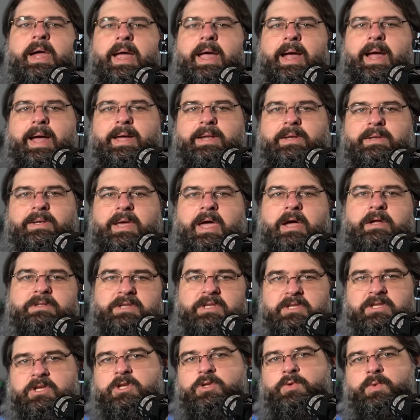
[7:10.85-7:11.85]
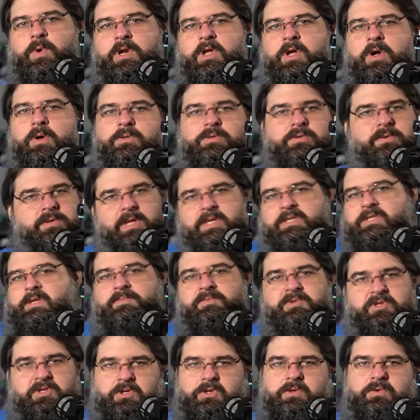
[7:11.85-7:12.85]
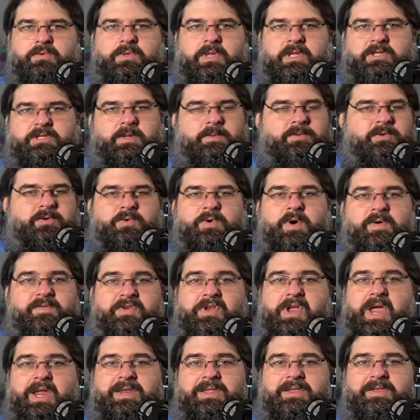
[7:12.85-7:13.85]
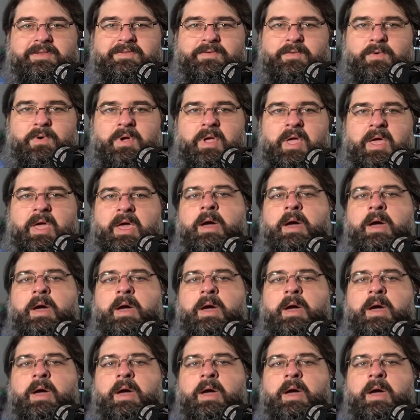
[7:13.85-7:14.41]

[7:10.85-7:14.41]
and how detailed you want to go to, that's up to you. That's up to whoever you're getting this for.